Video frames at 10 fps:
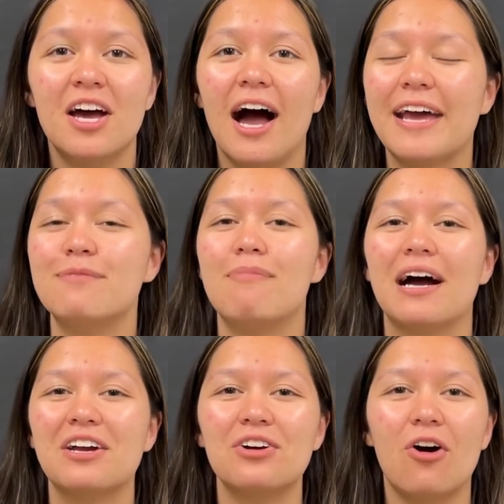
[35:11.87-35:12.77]
I
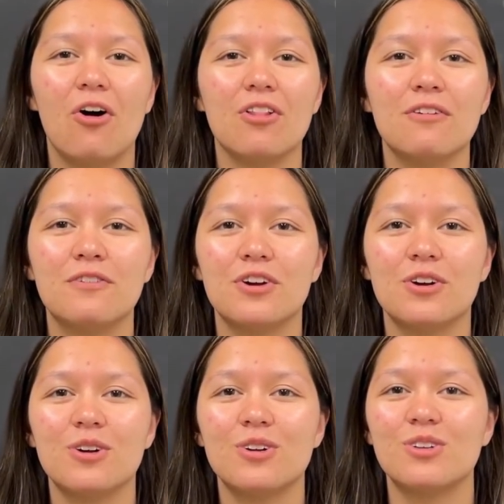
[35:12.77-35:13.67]
admire all of
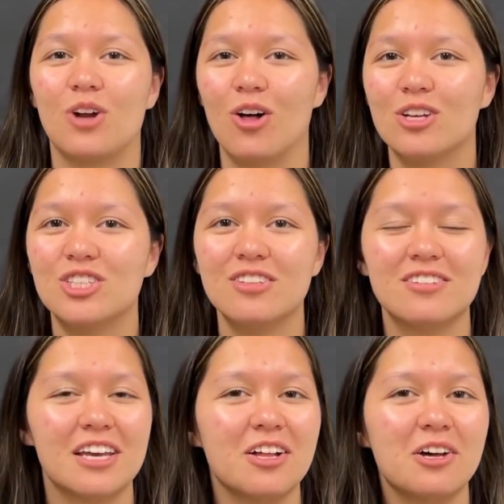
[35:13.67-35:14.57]
your knowledge and
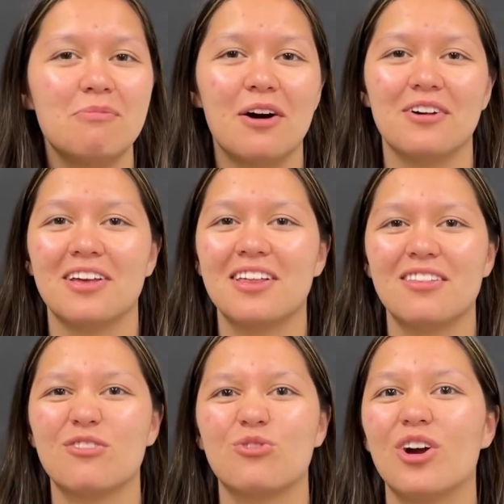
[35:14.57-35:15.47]
skill about the
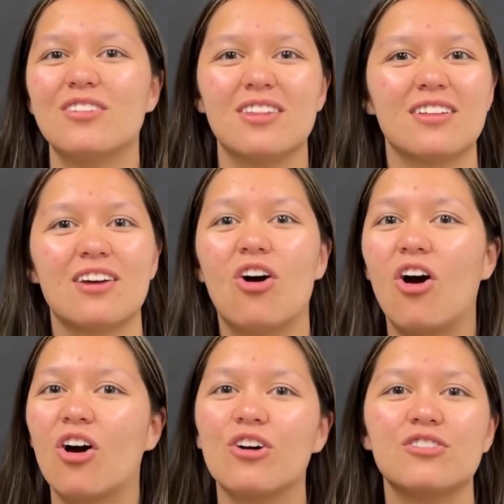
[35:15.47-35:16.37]
crazy thing like
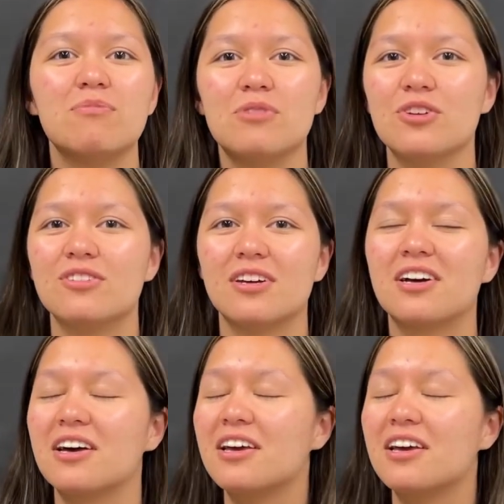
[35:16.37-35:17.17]
cars and music.